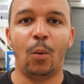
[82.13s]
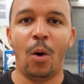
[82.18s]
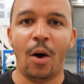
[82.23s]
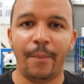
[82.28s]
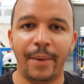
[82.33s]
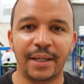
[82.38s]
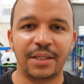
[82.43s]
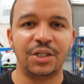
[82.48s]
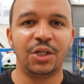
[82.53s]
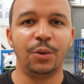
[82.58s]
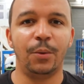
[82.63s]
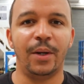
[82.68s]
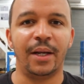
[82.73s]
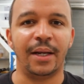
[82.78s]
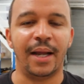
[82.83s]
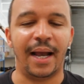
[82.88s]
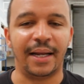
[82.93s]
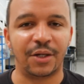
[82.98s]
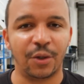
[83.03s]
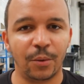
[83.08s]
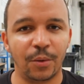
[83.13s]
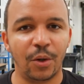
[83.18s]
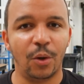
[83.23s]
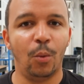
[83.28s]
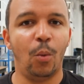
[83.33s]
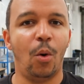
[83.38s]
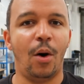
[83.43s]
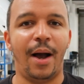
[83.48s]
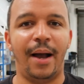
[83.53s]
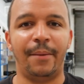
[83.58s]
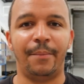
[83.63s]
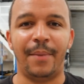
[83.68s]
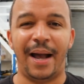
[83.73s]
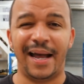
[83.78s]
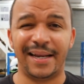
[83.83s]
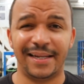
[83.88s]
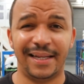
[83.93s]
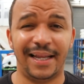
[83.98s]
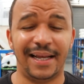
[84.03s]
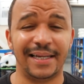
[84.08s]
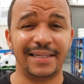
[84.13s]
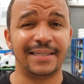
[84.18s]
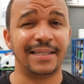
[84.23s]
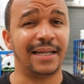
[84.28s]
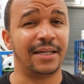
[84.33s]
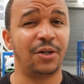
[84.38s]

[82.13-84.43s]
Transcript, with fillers: what am I doing? I don't know what I'm analysing.